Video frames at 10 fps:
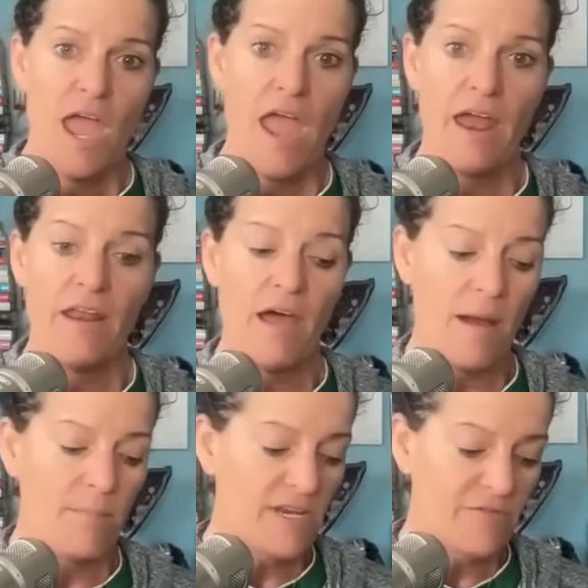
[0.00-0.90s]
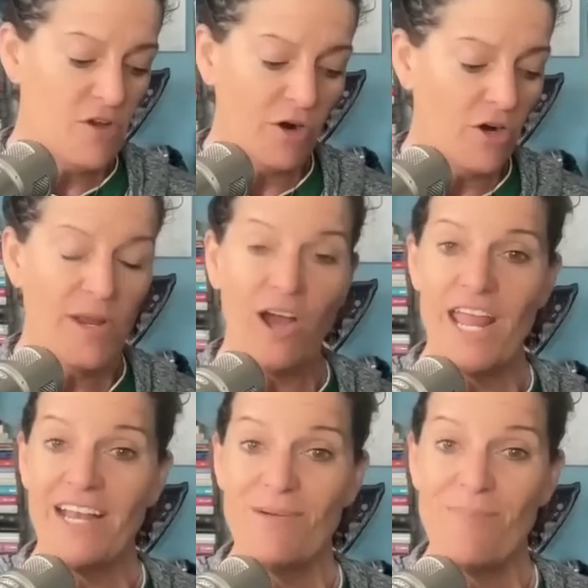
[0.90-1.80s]
and um, if you've heard me on
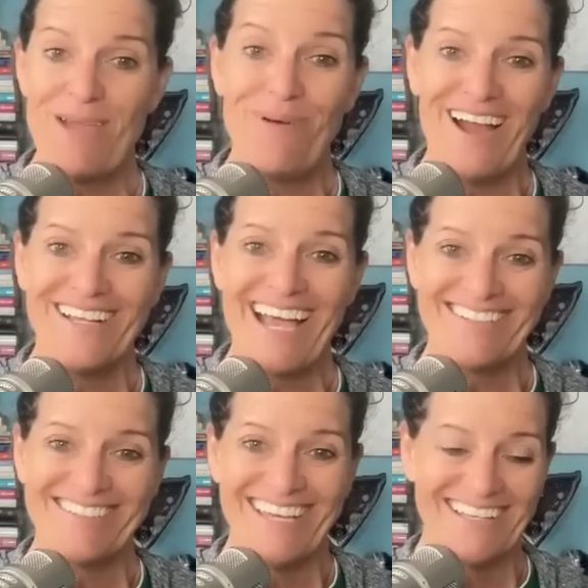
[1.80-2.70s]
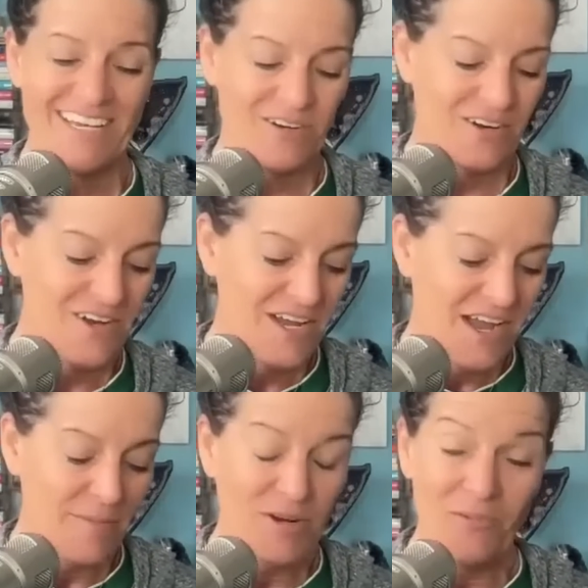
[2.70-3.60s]
any of my podcasts lately, or
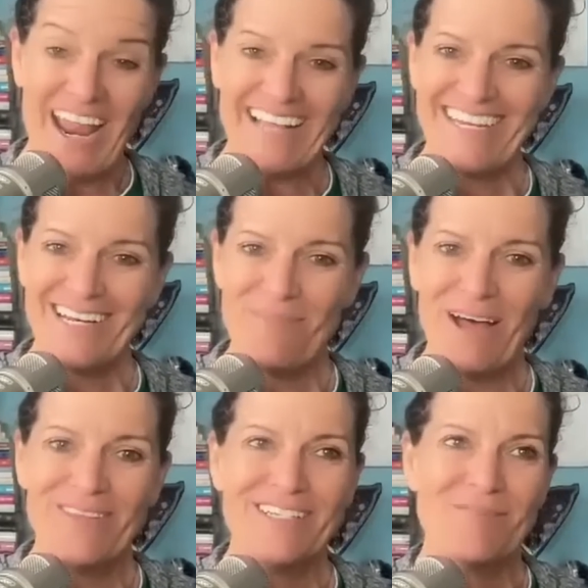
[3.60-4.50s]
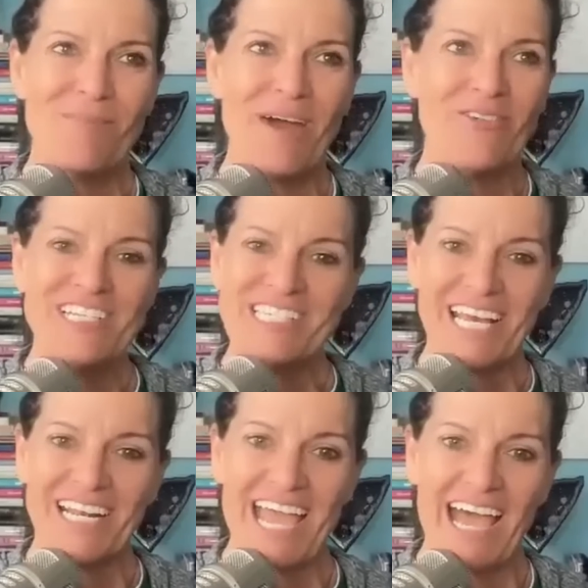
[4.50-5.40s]
I've been ranting about this in my
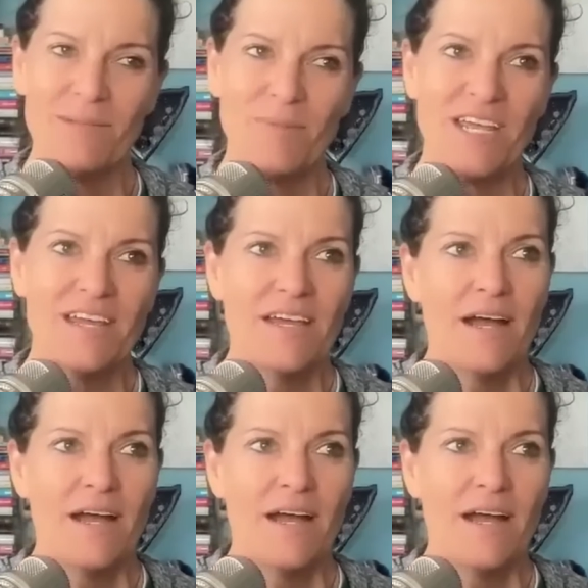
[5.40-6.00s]
Reset Academy,